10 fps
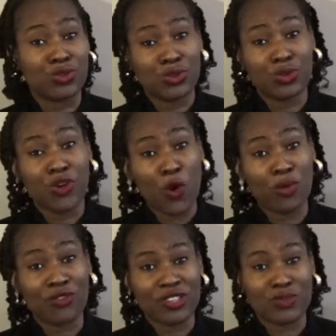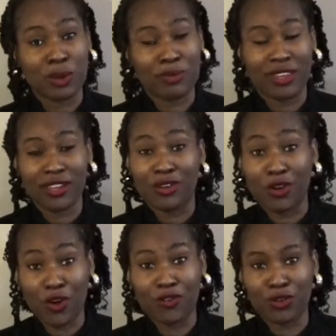to the Home Office
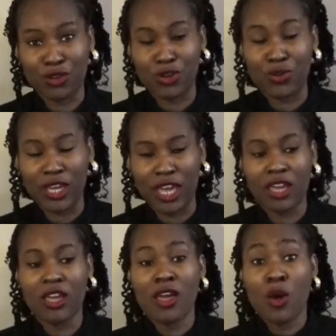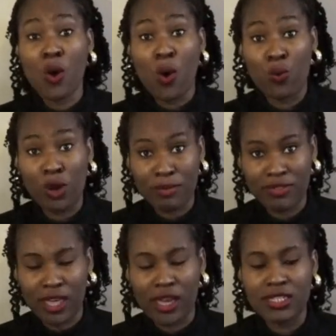website.gov.uk
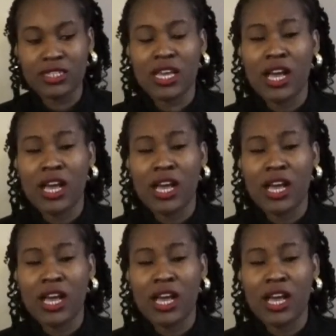website.